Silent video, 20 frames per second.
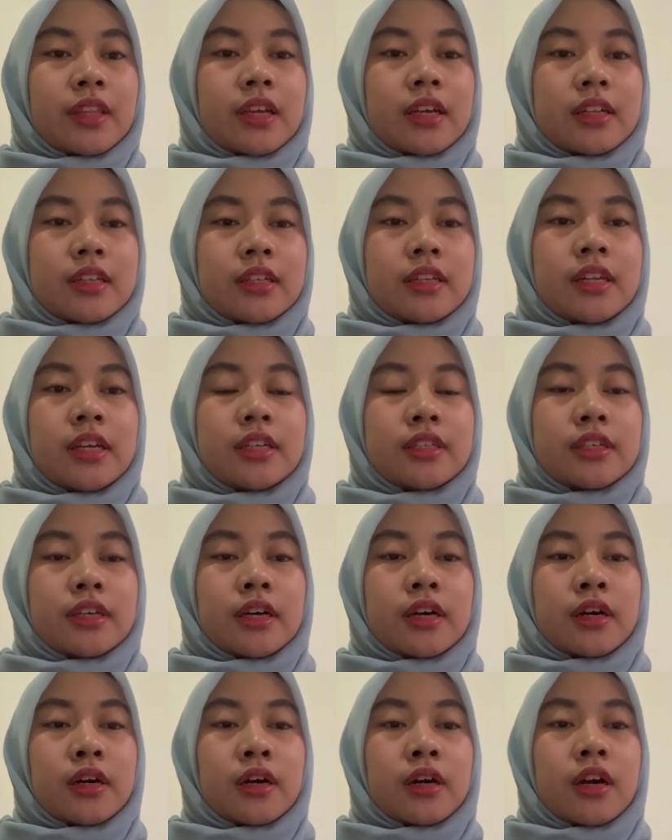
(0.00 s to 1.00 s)
The
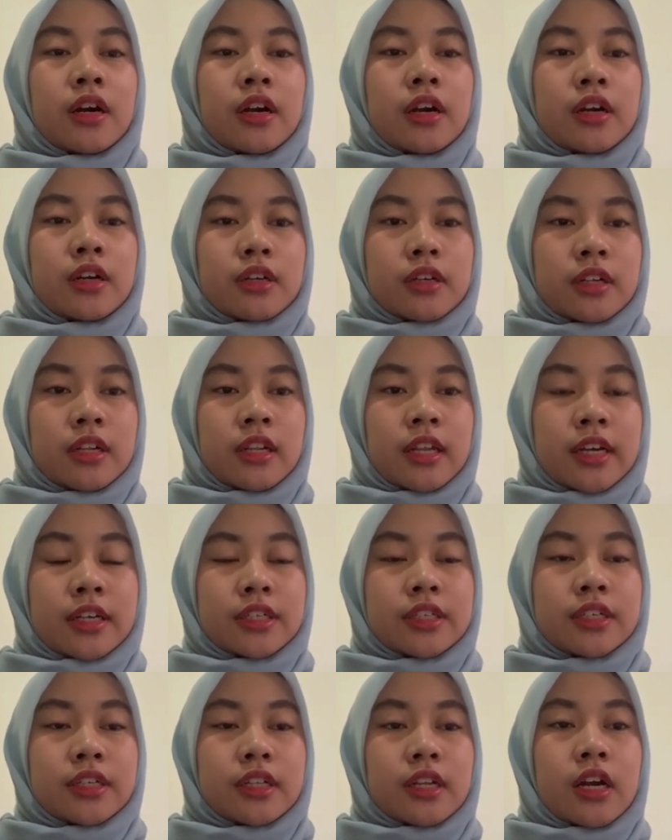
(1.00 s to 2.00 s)
data
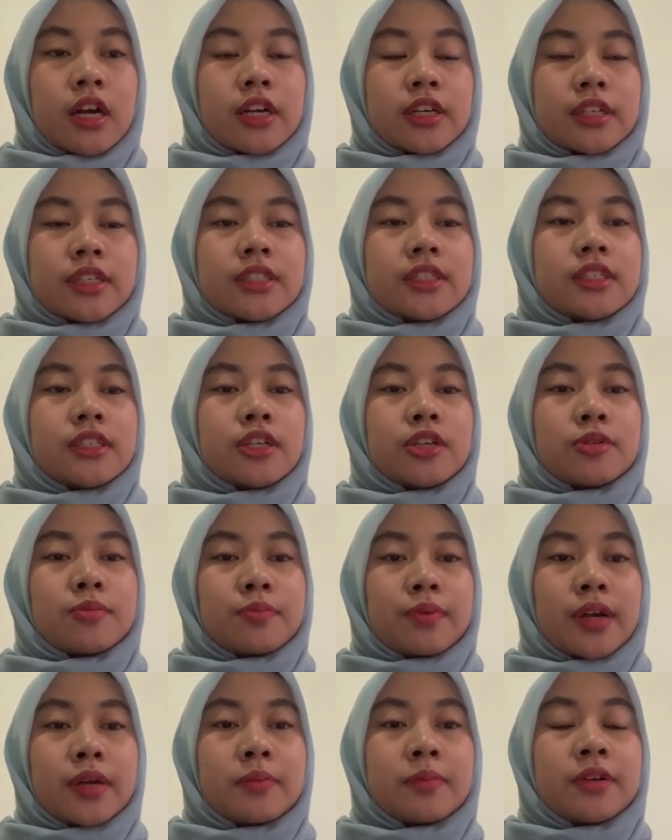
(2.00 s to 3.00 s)
collected are considered
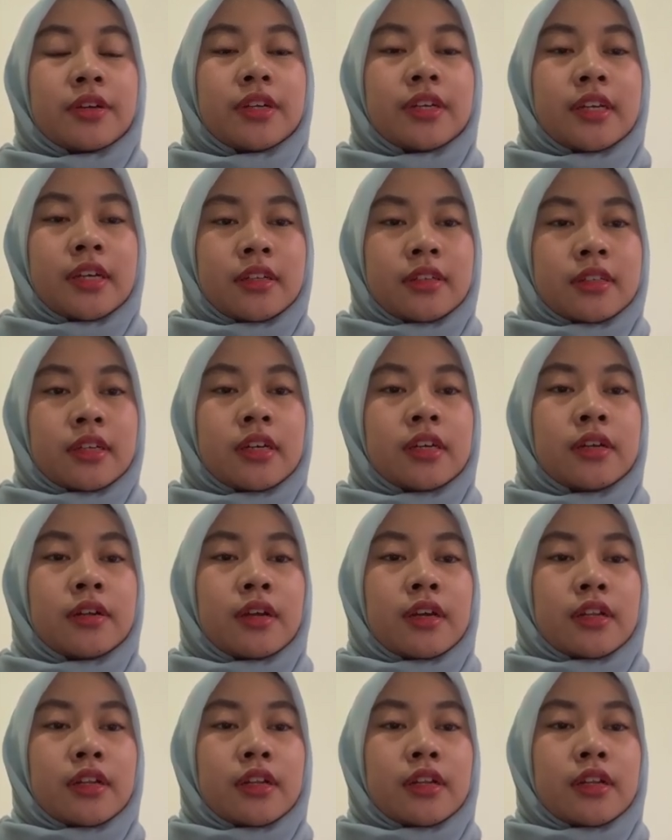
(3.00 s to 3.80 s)
primary data